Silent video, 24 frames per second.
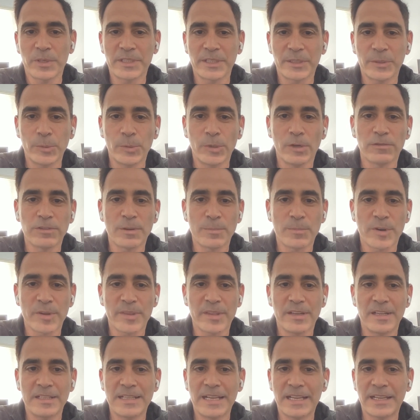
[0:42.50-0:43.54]
at Google for more than
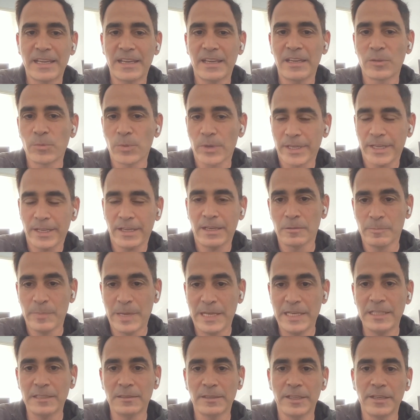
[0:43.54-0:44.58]
a decade, working on
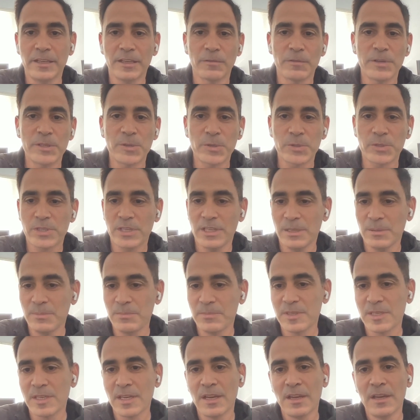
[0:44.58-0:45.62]
many leading research
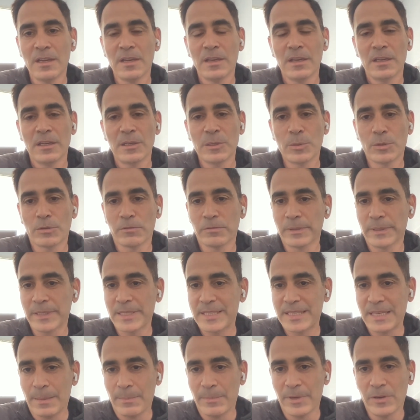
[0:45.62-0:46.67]
teams. You were really
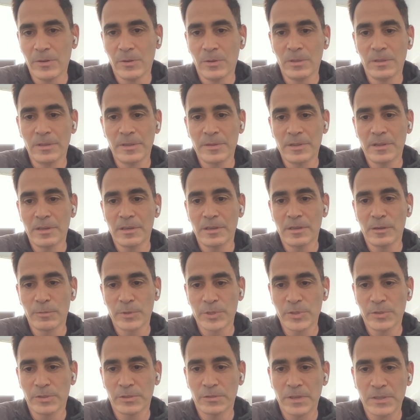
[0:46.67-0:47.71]
seminal in the
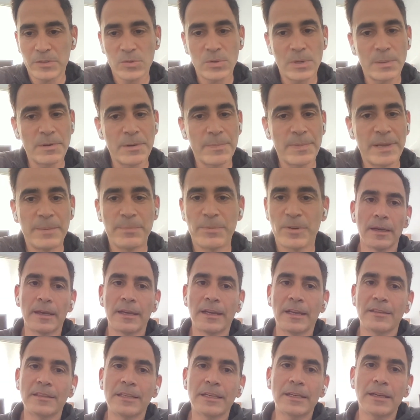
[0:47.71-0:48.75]
original Transformer paper. And
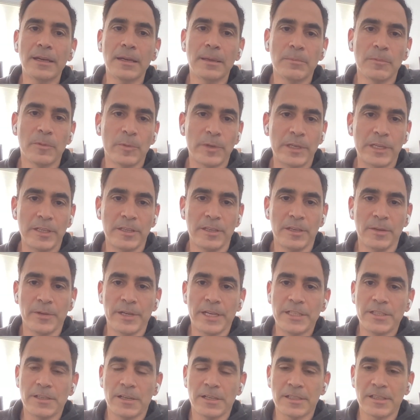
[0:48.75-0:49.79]
I think when I
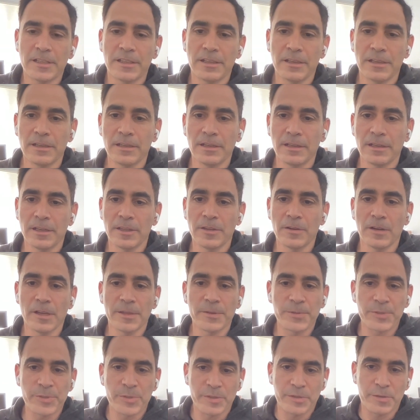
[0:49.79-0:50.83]
talk to the other
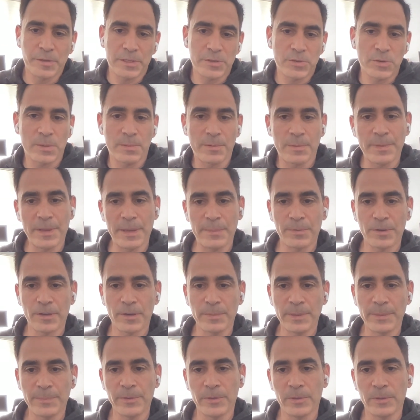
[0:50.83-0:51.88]
authors of the Transformer paper,
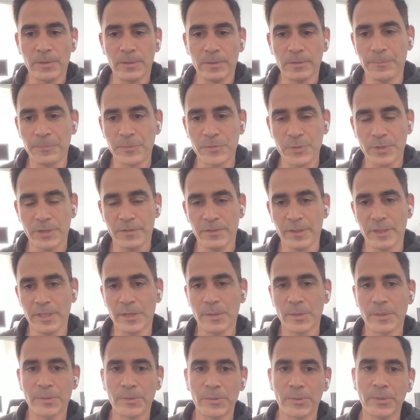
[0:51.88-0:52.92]
people sort of in the
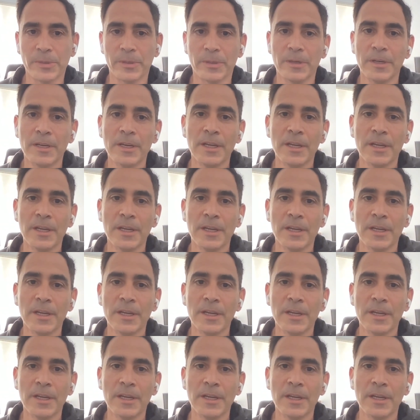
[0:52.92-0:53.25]
know at Google,